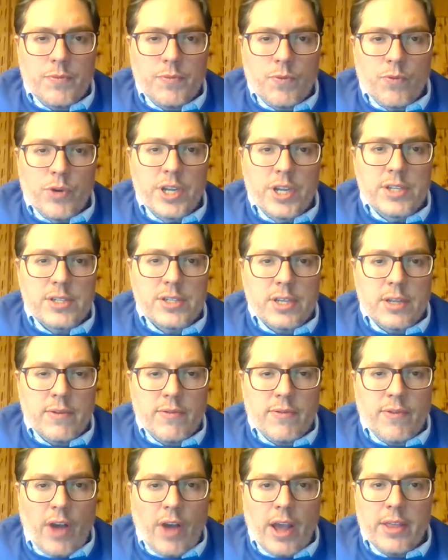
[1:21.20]

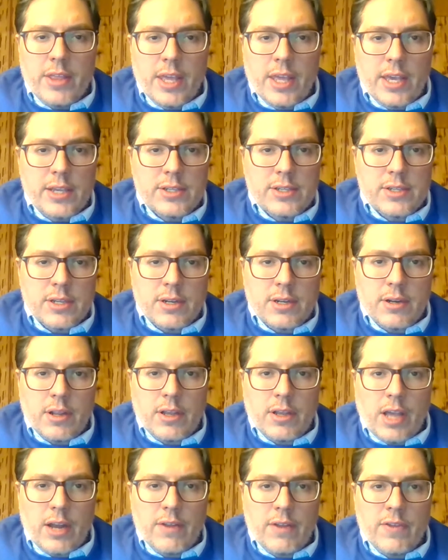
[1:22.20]
recent findings
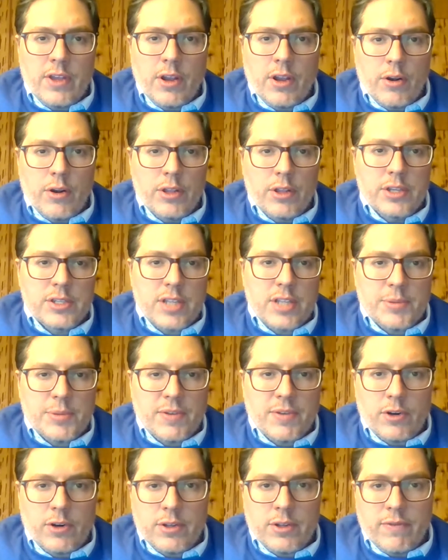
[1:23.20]
and kind of the early
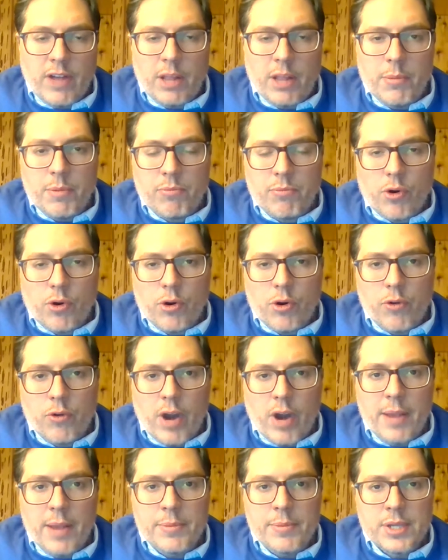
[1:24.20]
steps of our development
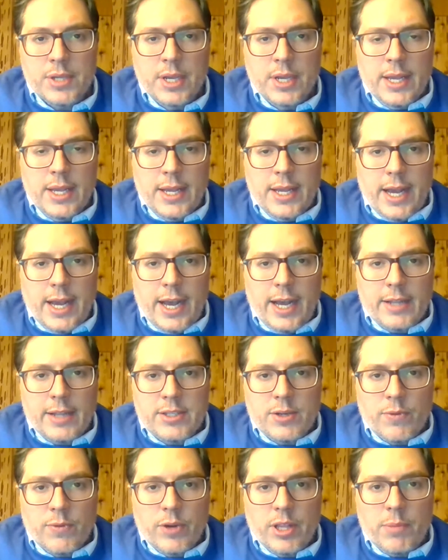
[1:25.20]
programs
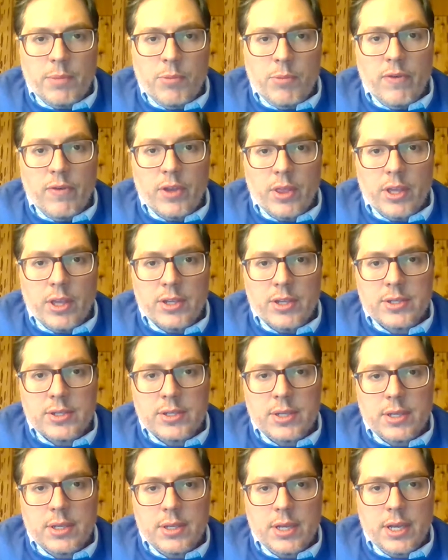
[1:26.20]
to really moving
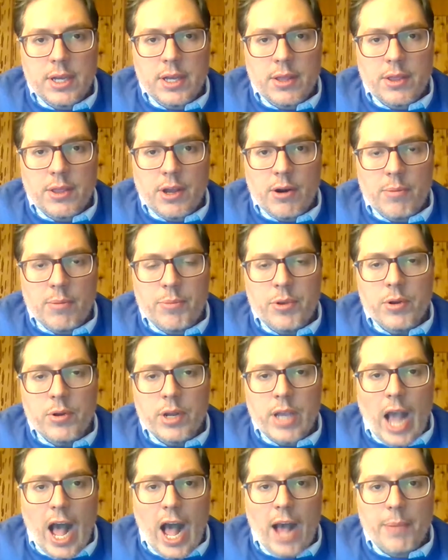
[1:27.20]
this
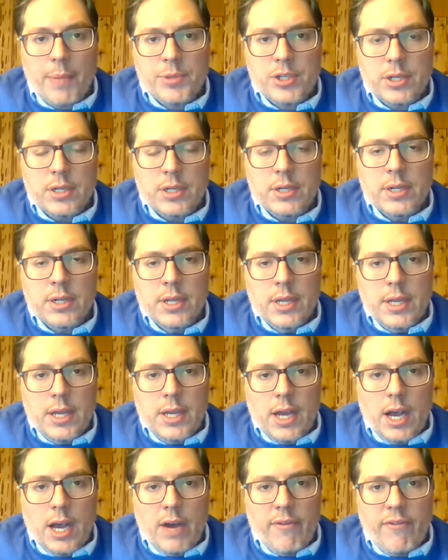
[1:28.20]
therapeutic option
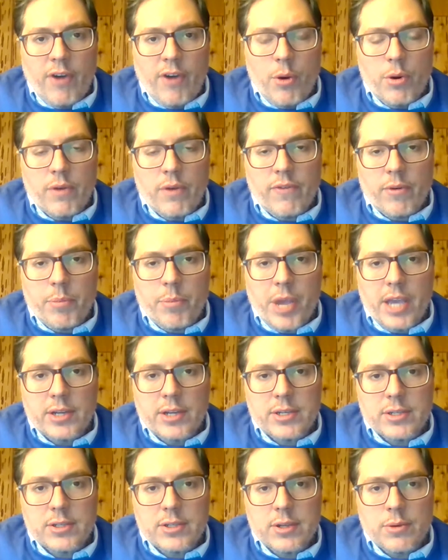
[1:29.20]
forward for
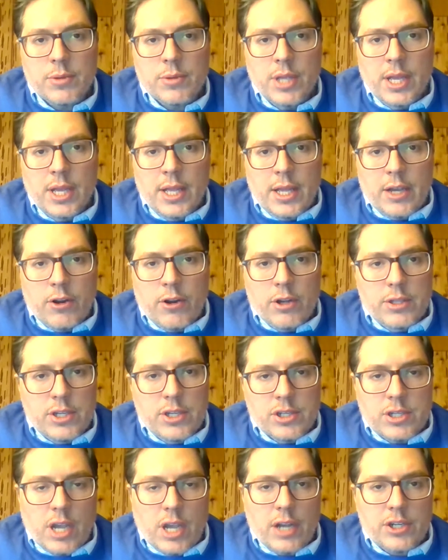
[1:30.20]
patients. So good
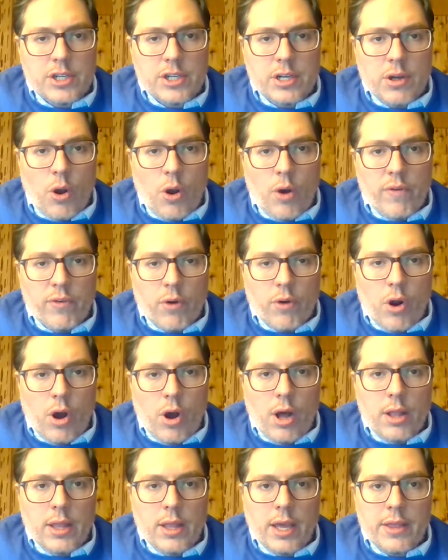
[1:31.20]
discussion
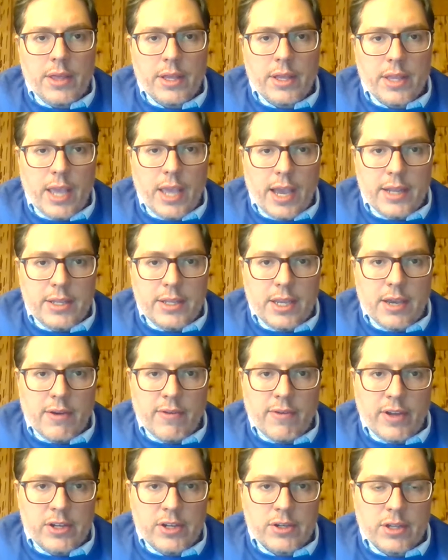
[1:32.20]
overall. I think the
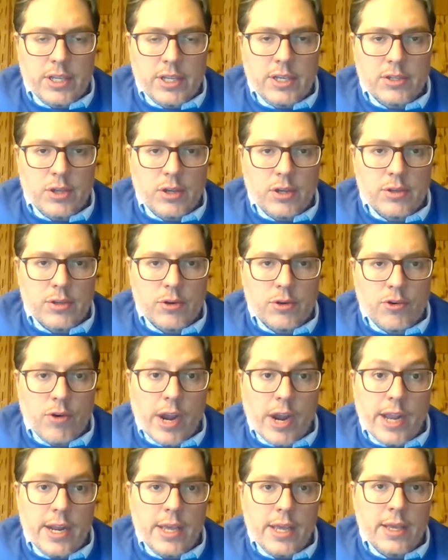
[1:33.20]
idea eventually is also
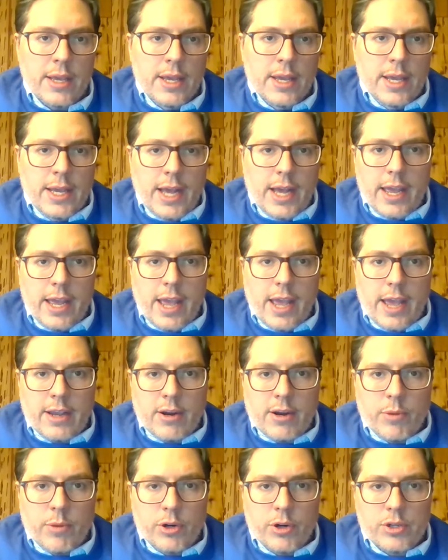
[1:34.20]
creating a
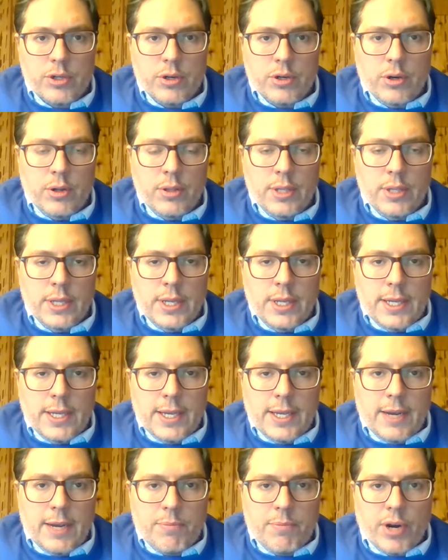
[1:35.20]
commercial
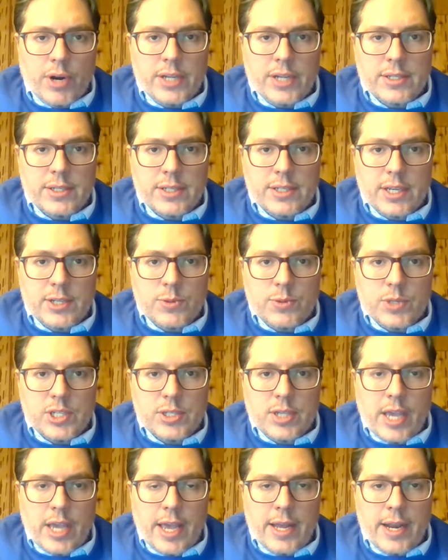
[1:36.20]
presence, as we
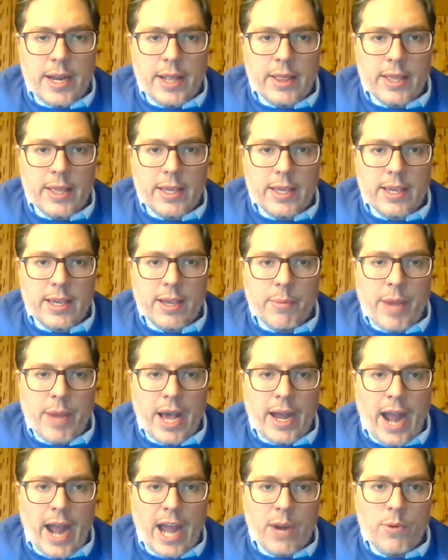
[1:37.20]
said, and thinking
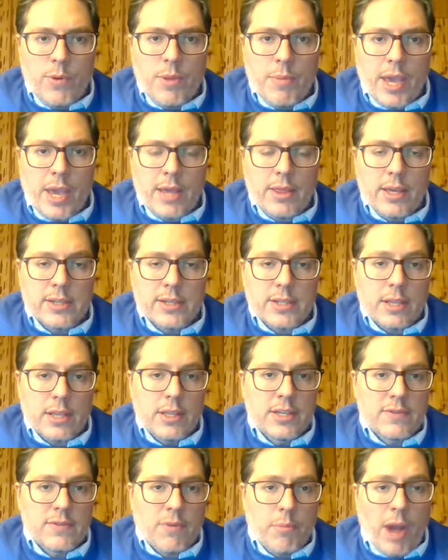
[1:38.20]
about how do we make this,
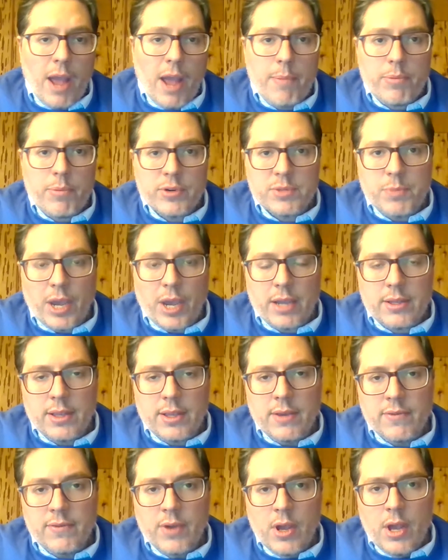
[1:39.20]
at least from my
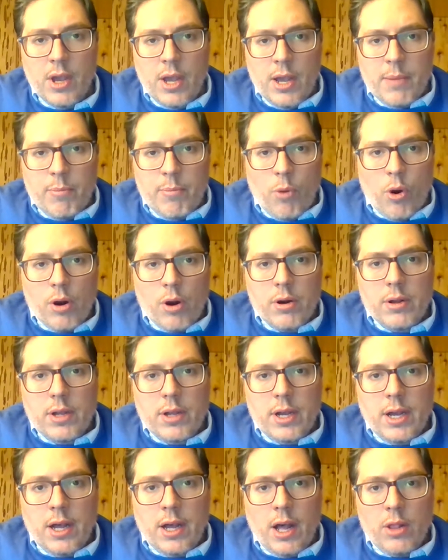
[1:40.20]
perspective,
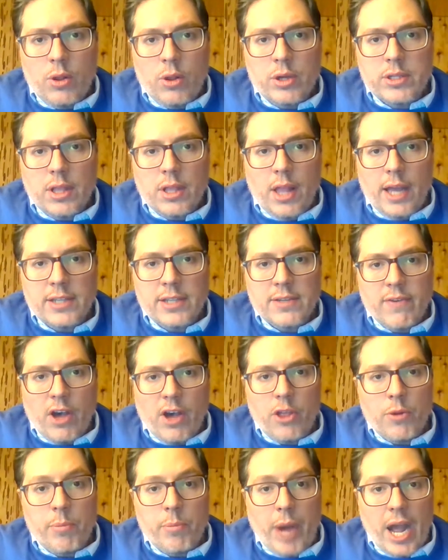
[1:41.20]
more along the lines of
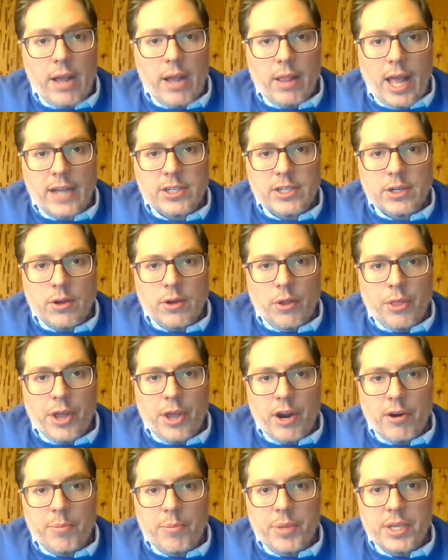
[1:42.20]
other biological
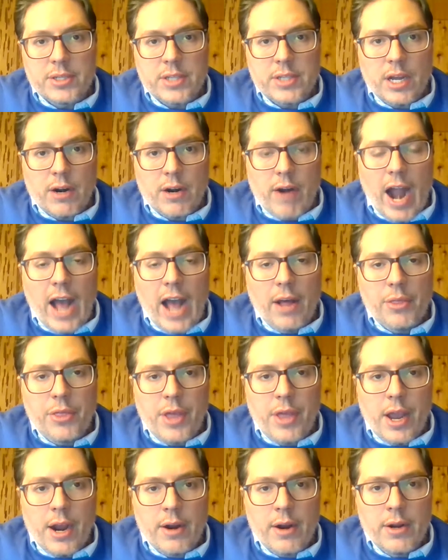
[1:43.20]
therapies that are out
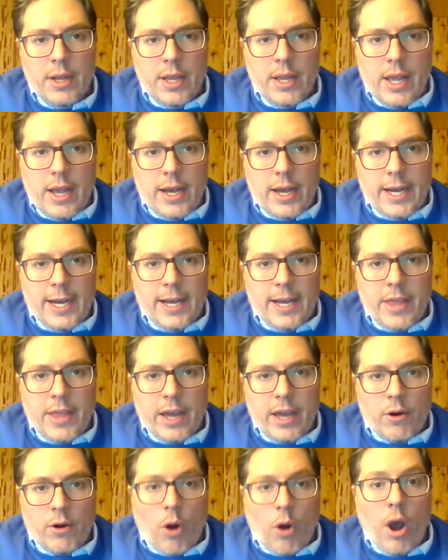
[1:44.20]
there
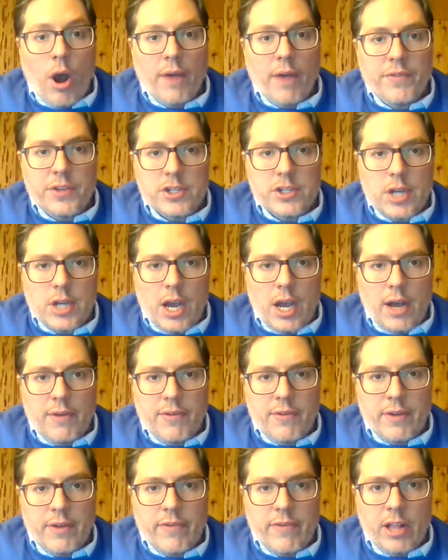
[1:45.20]
that are off the
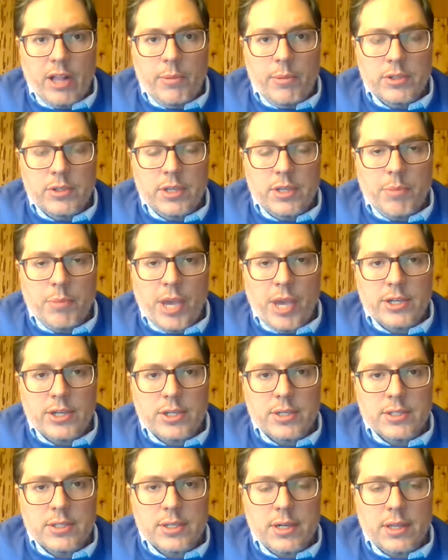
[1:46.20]
shelf and available to
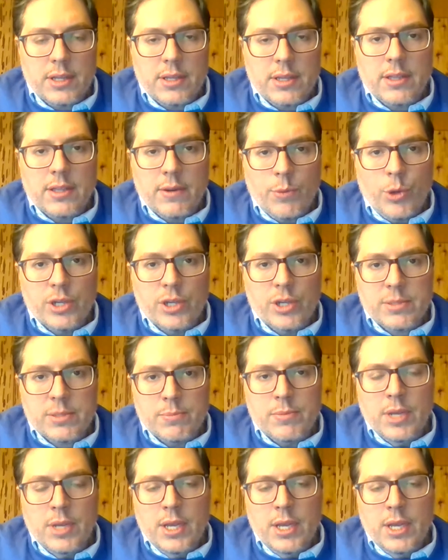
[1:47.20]
patients. And I think there was